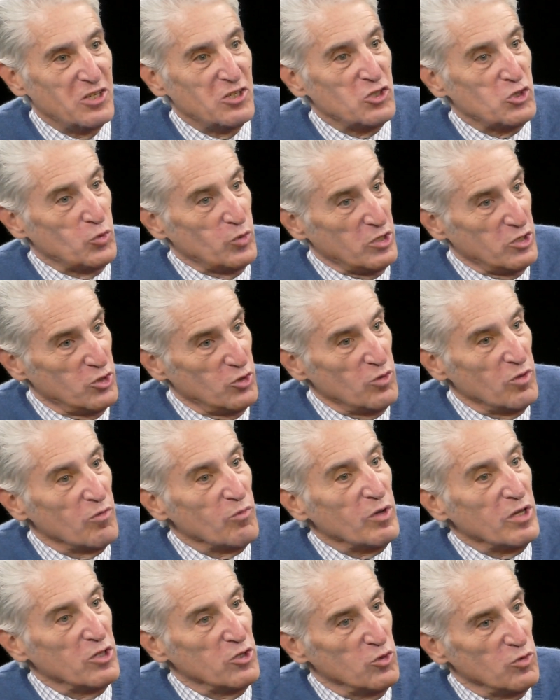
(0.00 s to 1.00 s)
So we knew,
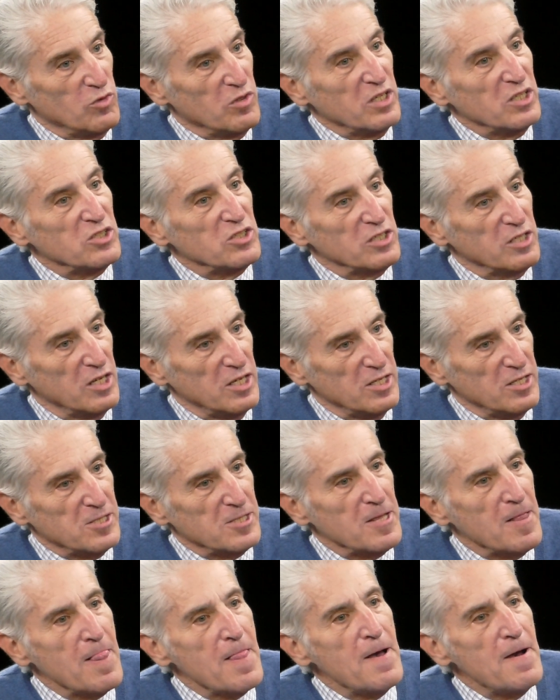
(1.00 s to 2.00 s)
we knew these kids.